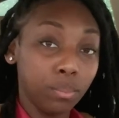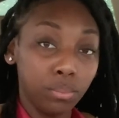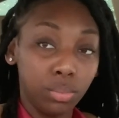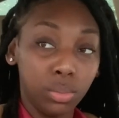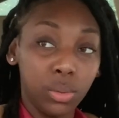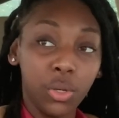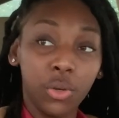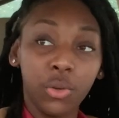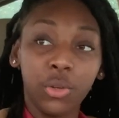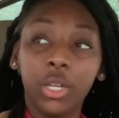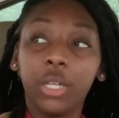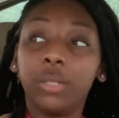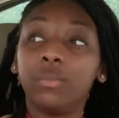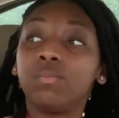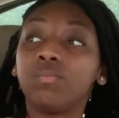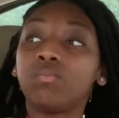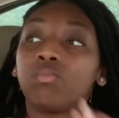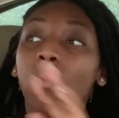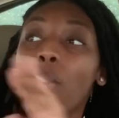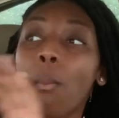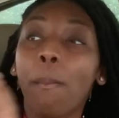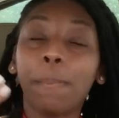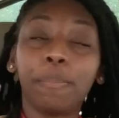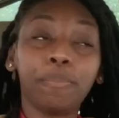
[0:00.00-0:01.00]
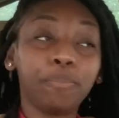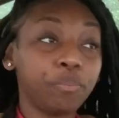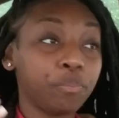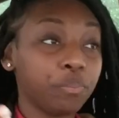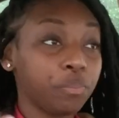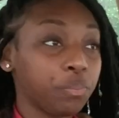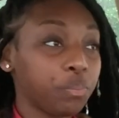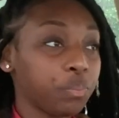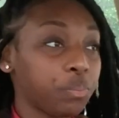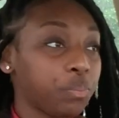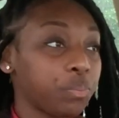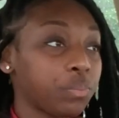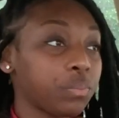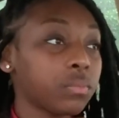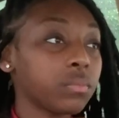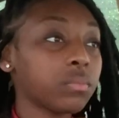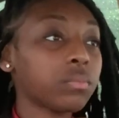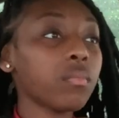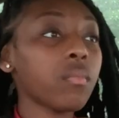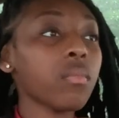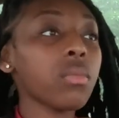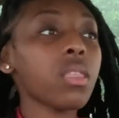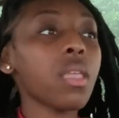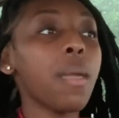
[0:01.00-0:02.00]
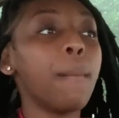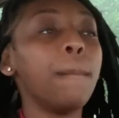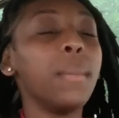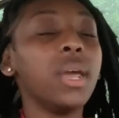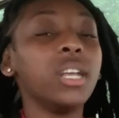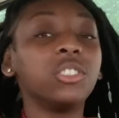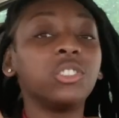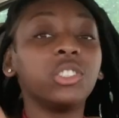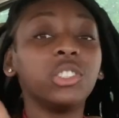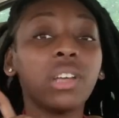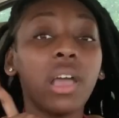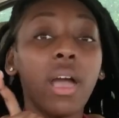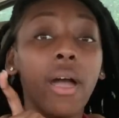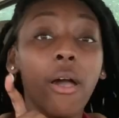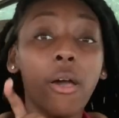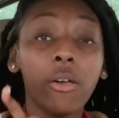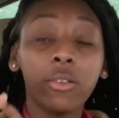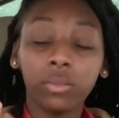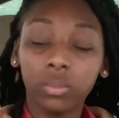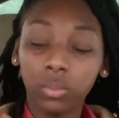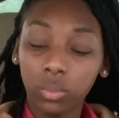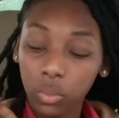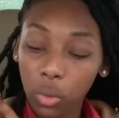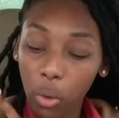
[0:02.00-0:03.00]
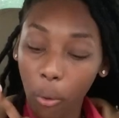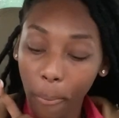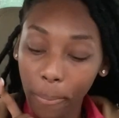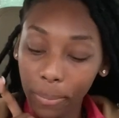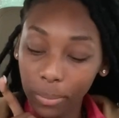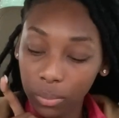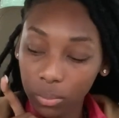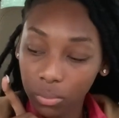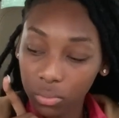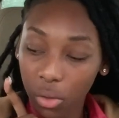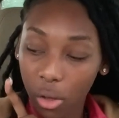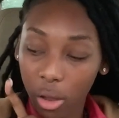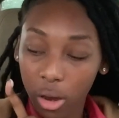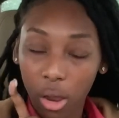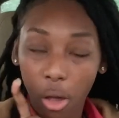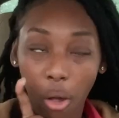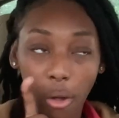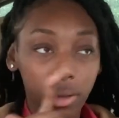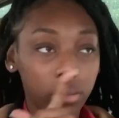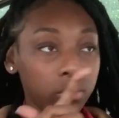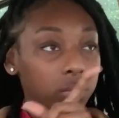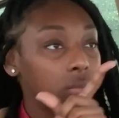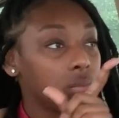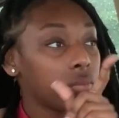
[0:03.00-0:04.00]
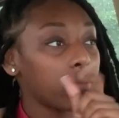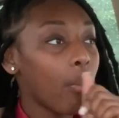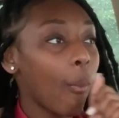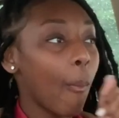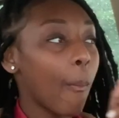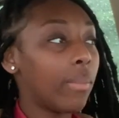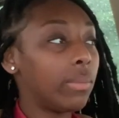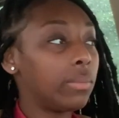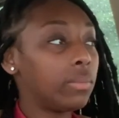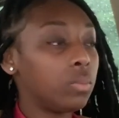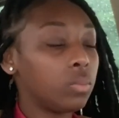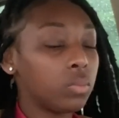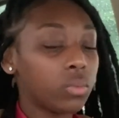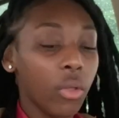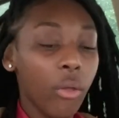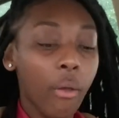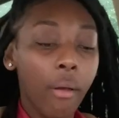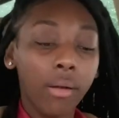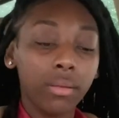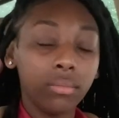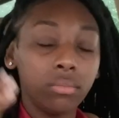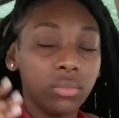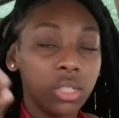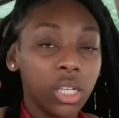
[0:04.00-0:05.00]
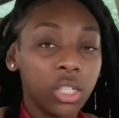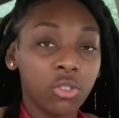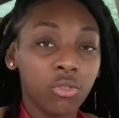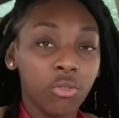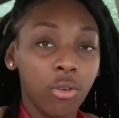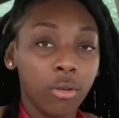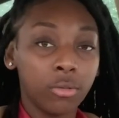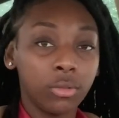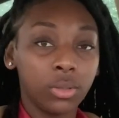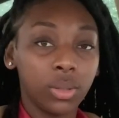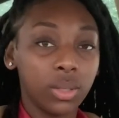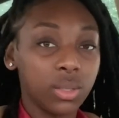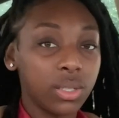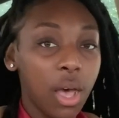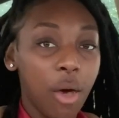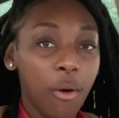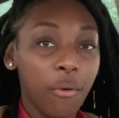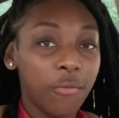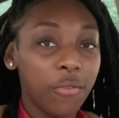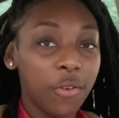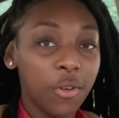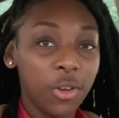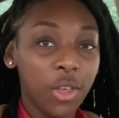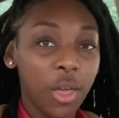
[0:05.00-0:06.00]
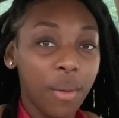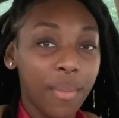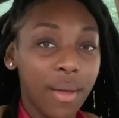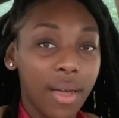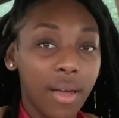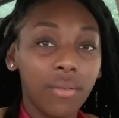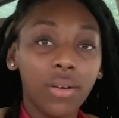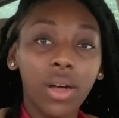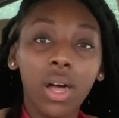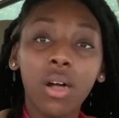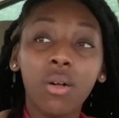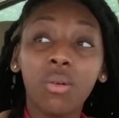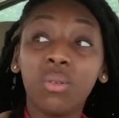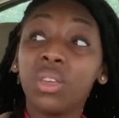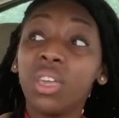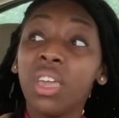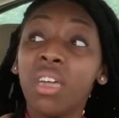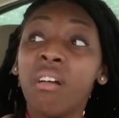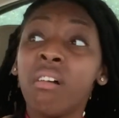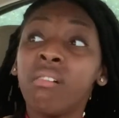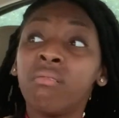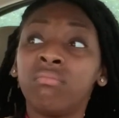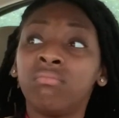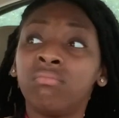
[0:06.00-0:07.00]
Period. Make sure y'all, hold on. That's gross to talk booty in my mouth. I don't care.